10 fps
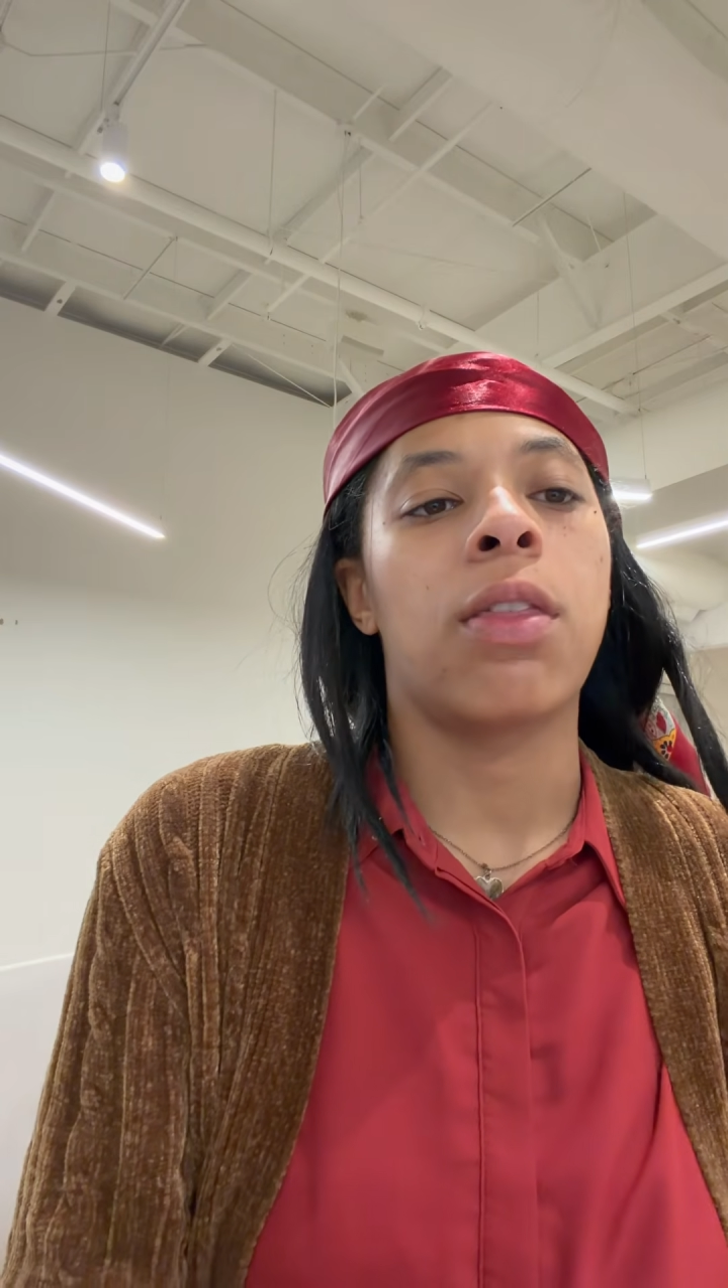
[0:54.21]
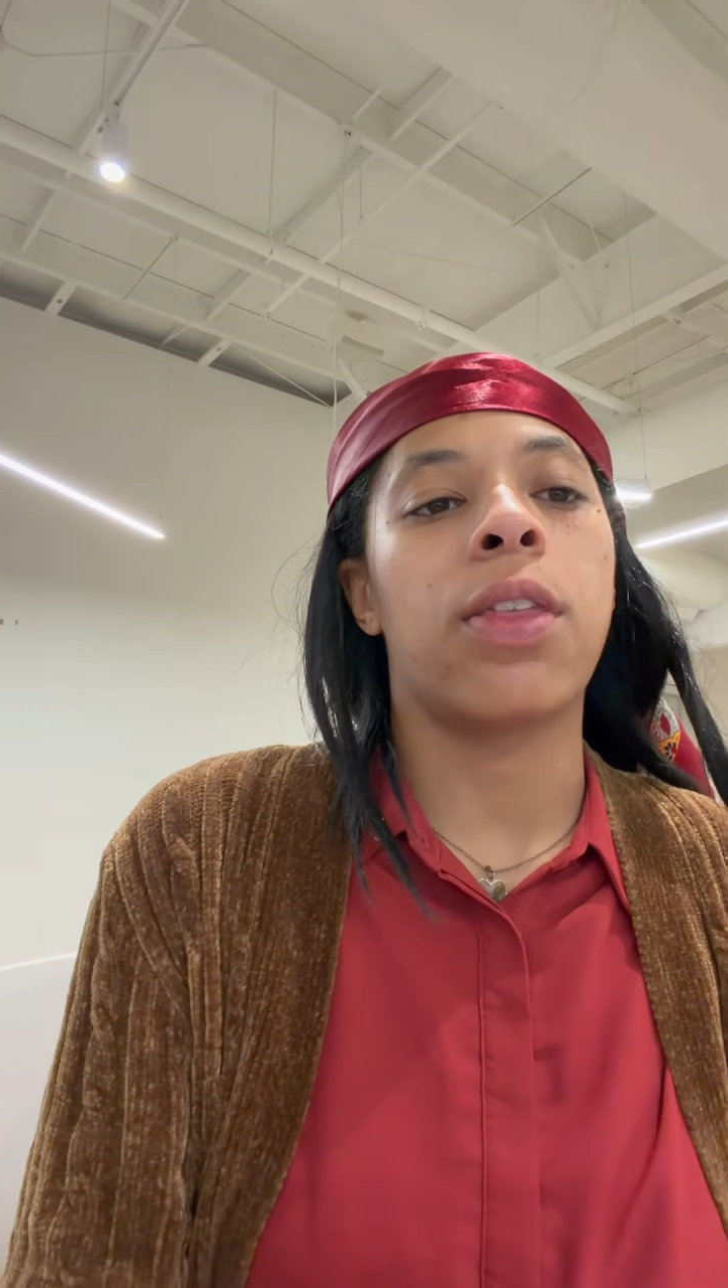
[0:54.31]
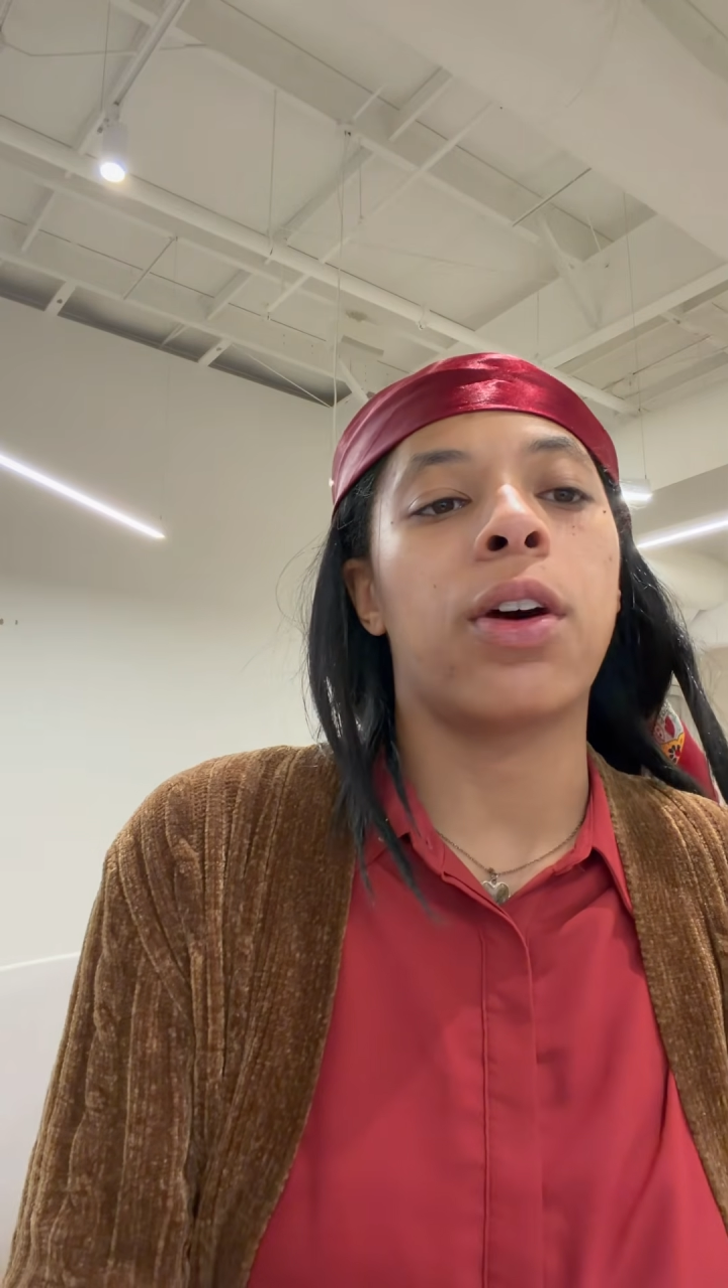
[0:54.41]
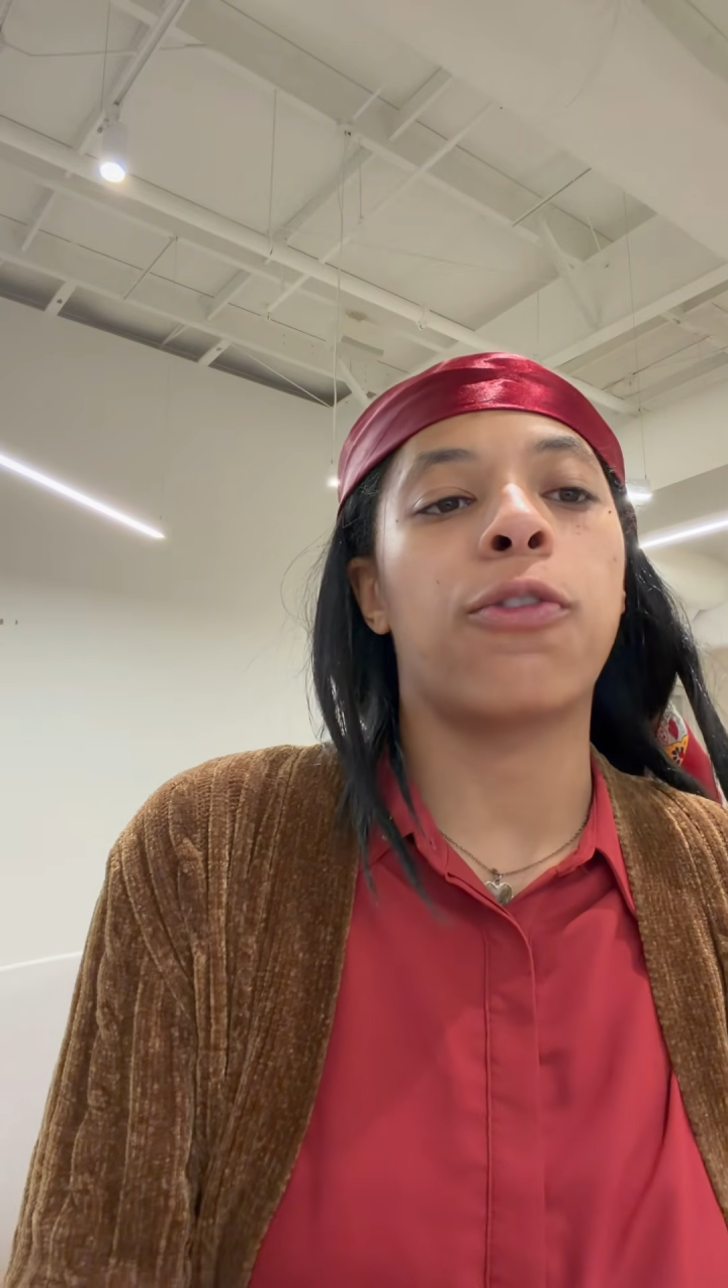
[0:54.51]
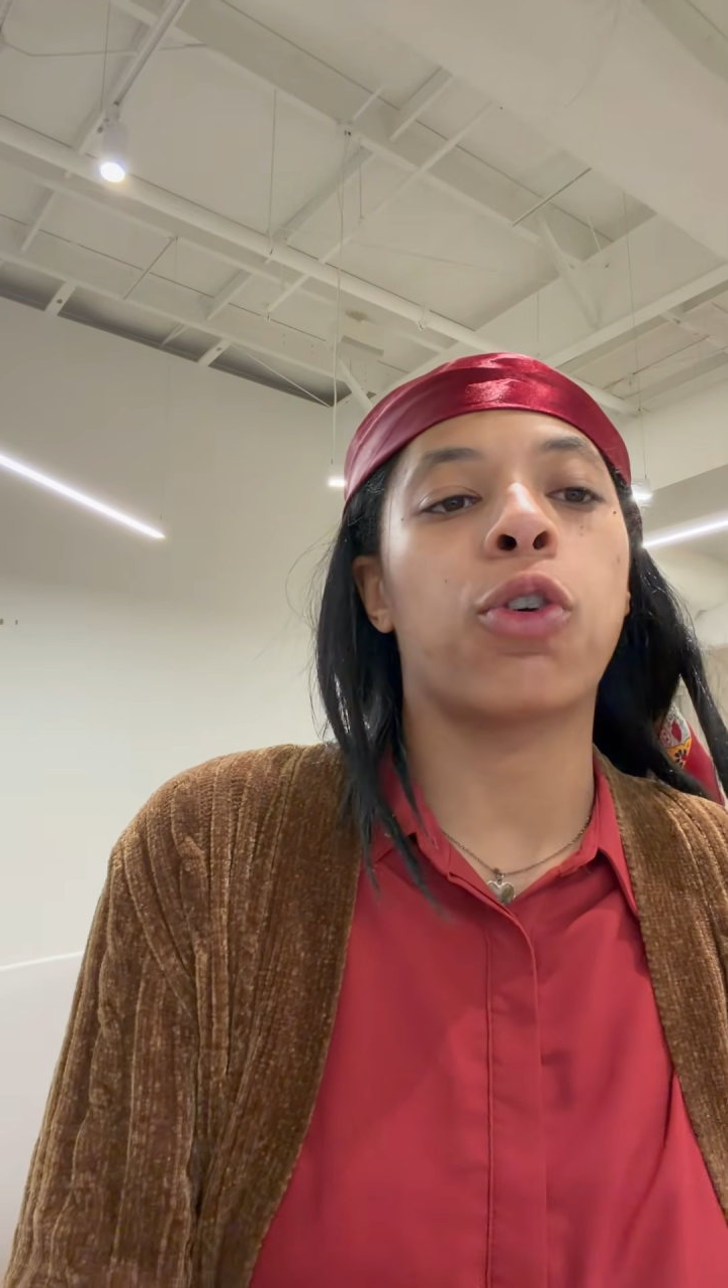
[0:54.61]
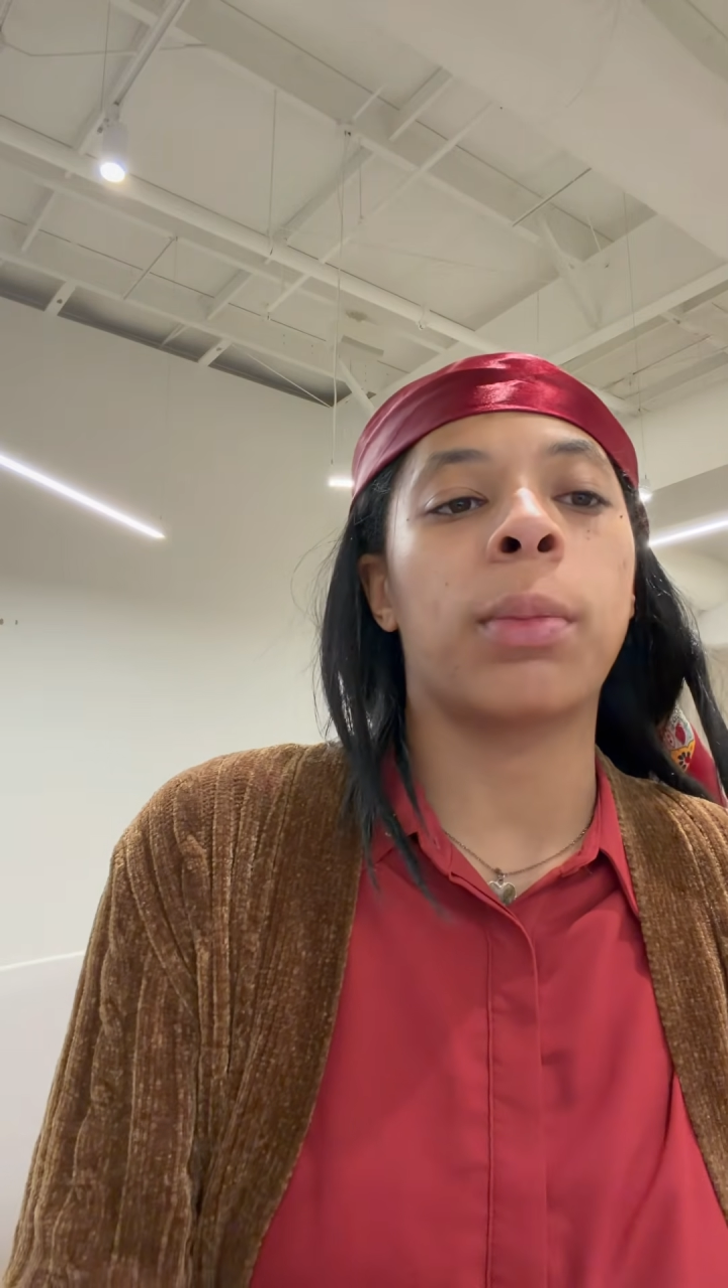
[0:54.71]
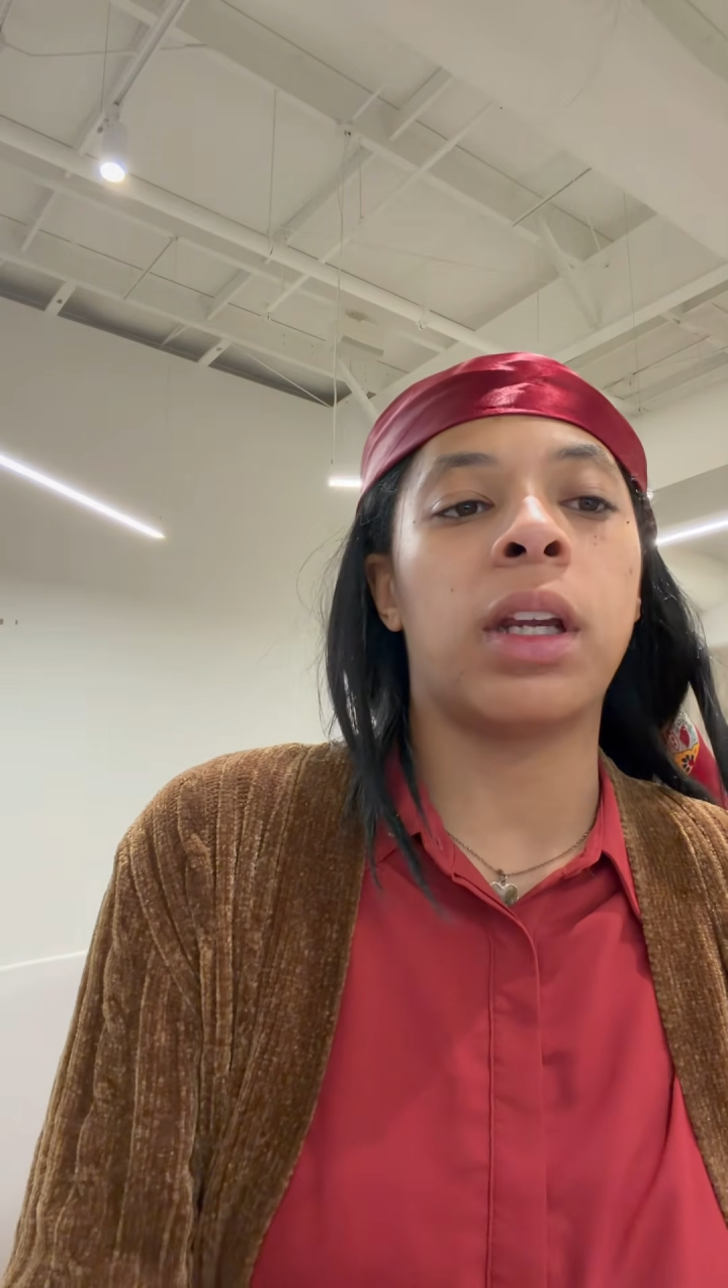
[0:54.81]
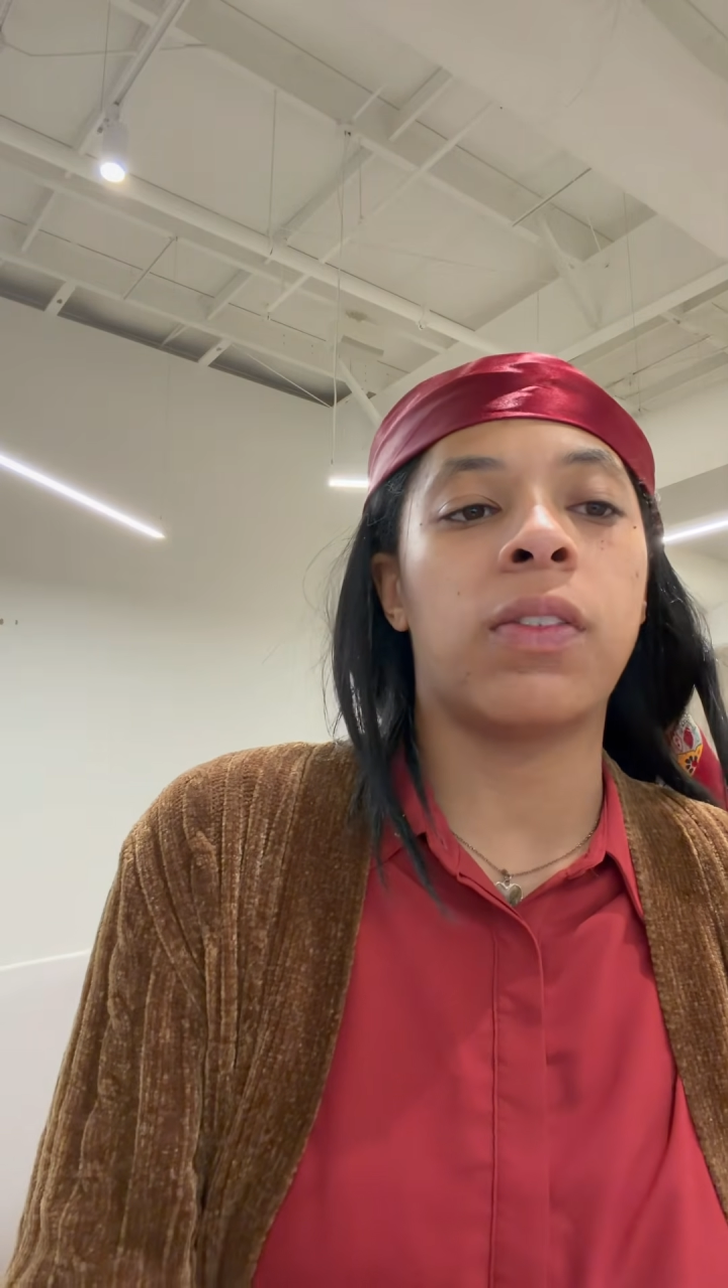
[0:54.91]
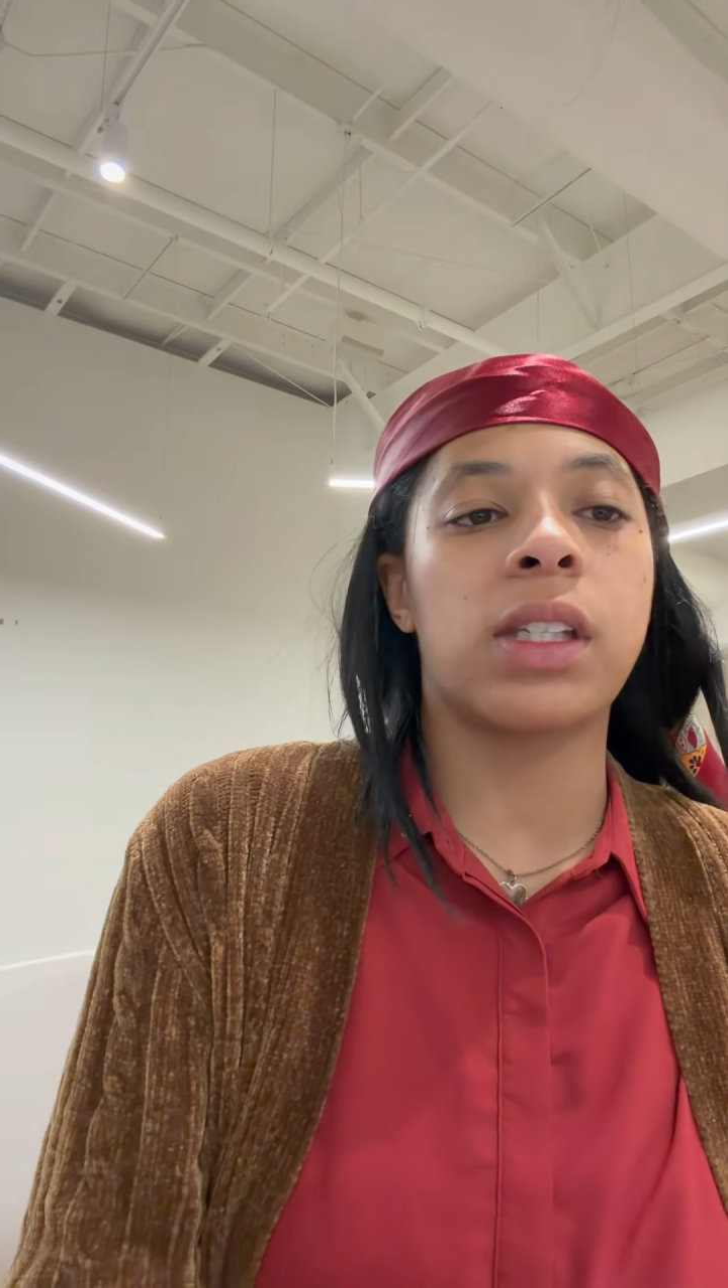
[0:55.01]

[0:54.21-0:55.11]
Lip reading: the formative